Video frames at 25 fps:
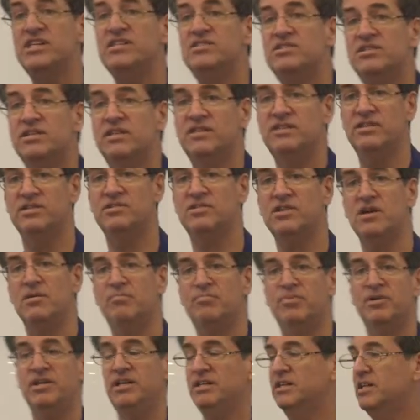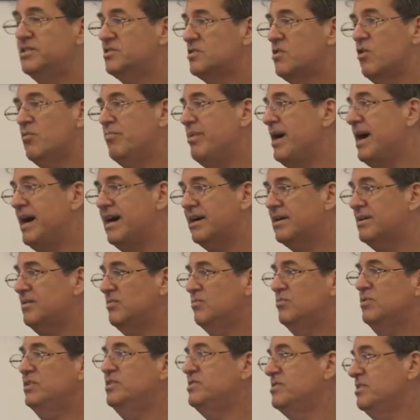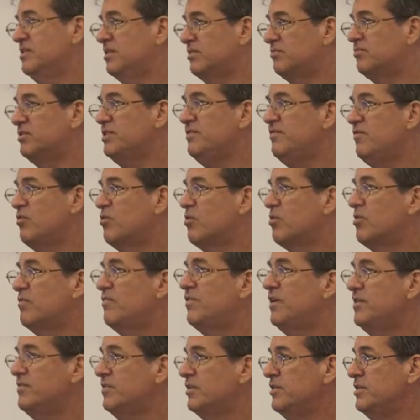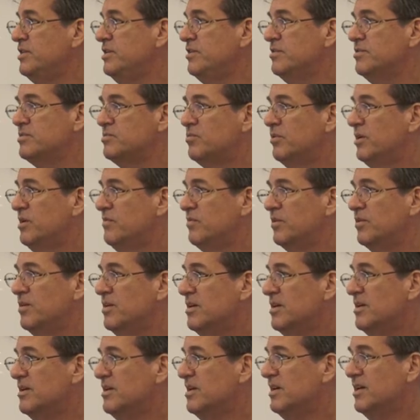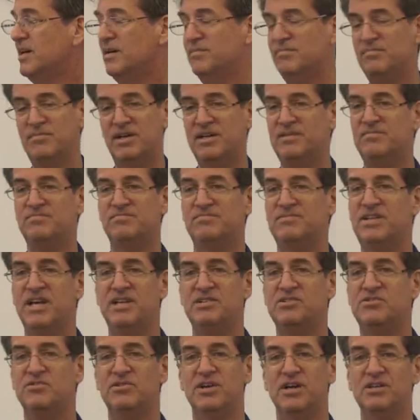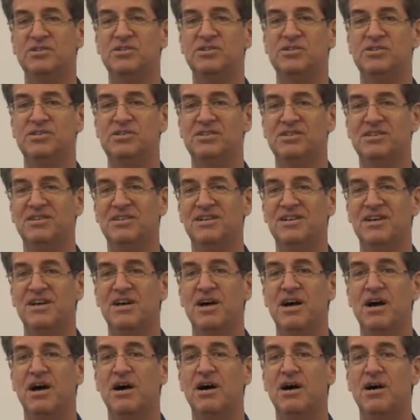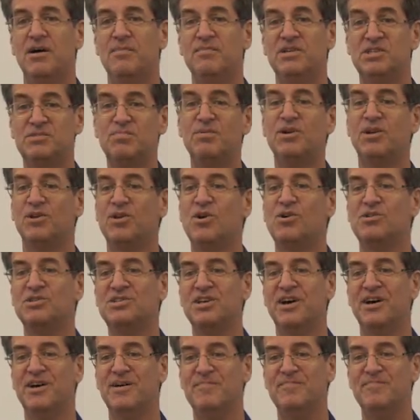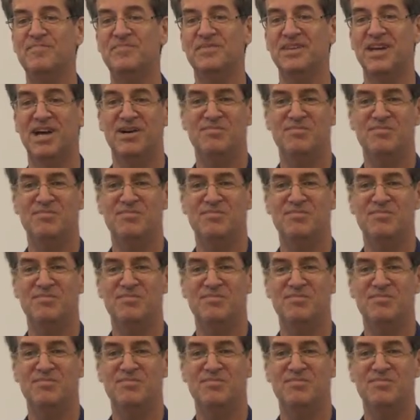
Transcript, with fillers: East Indies Company. Let's go back, what is it, three, four, 500 years, whatever. My dates are not good. Um, it's been a long time.